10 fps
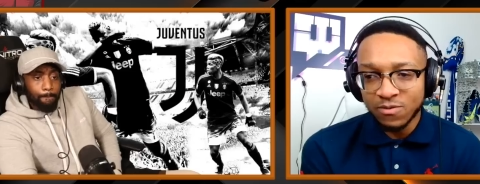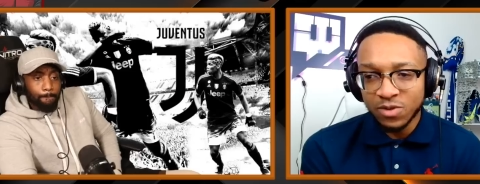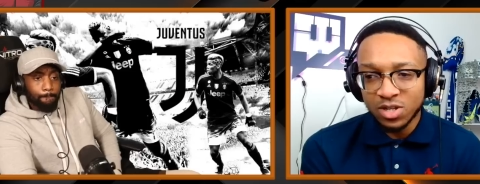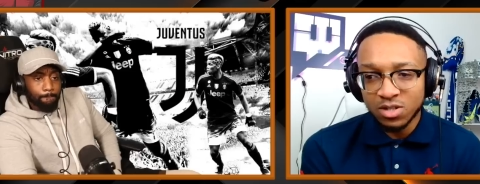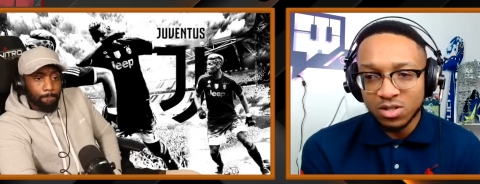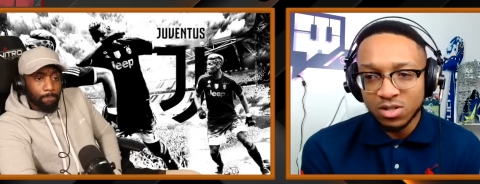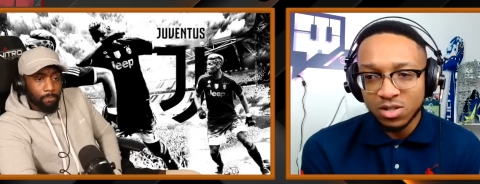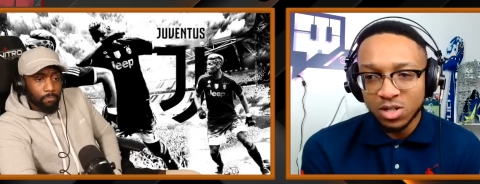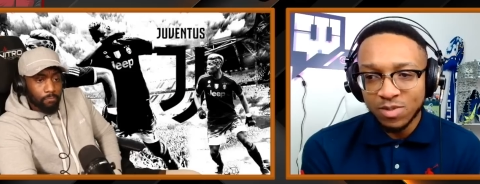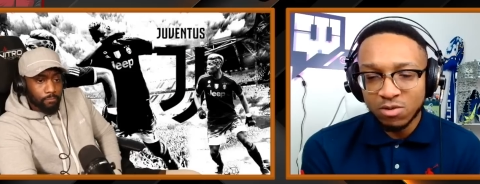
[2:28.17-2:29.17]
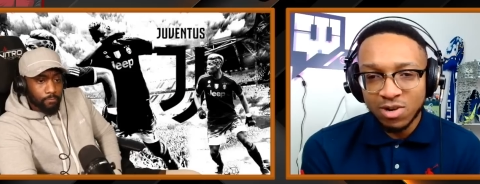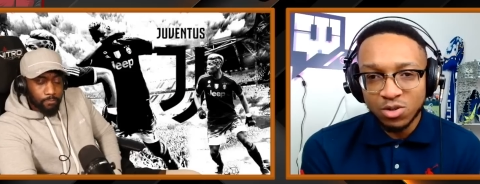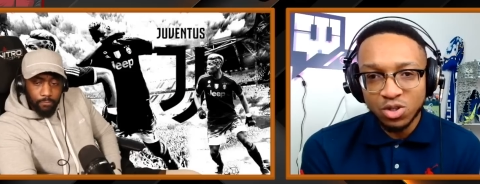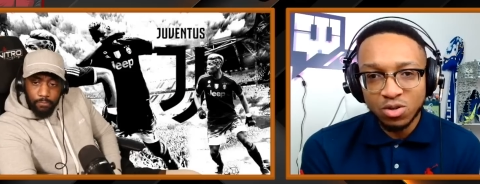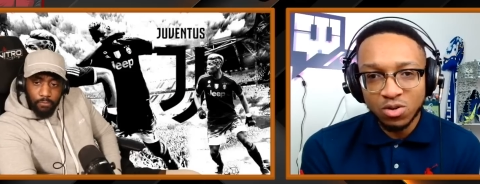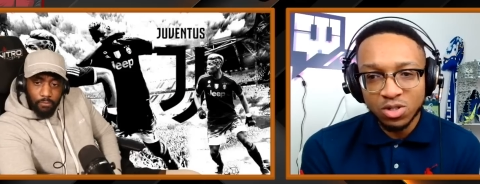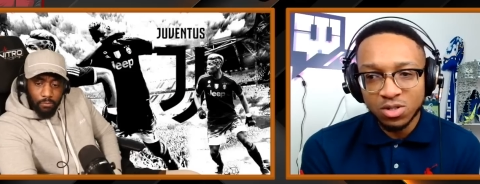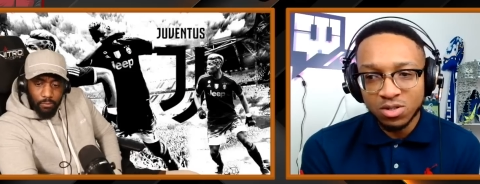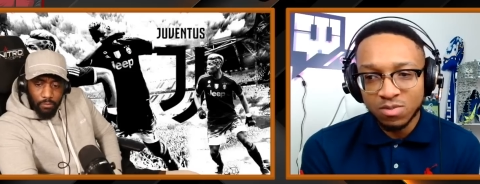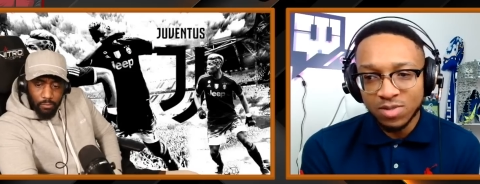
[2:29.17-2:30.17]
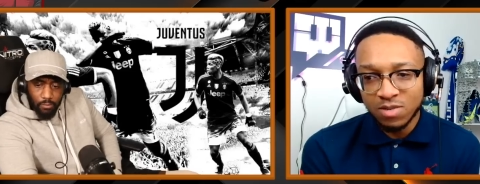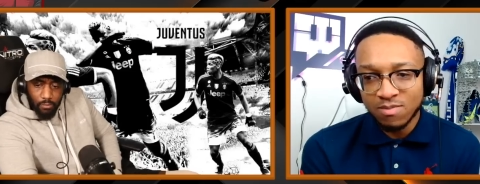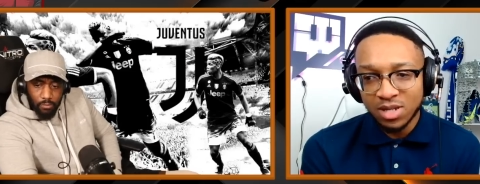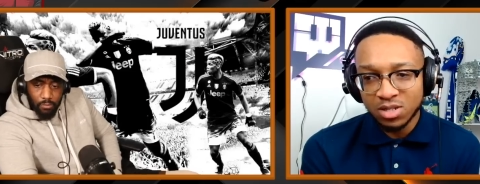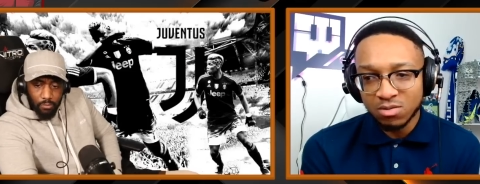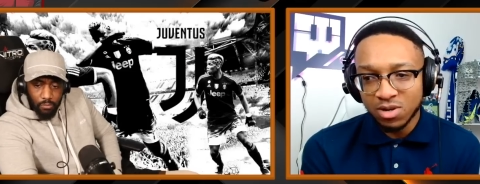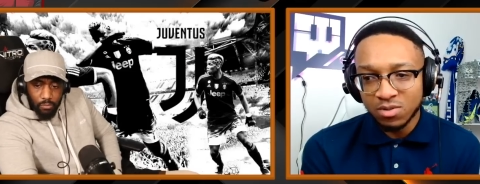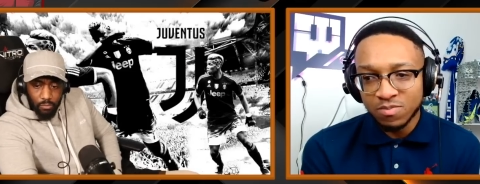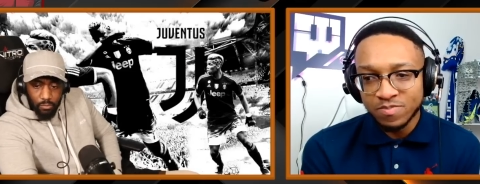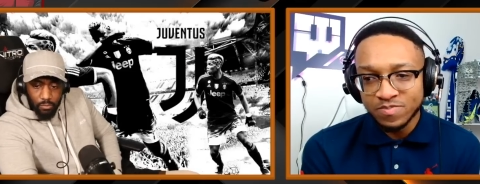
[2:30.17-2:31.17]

Speaker 1: I think he's been around too long to be messing around.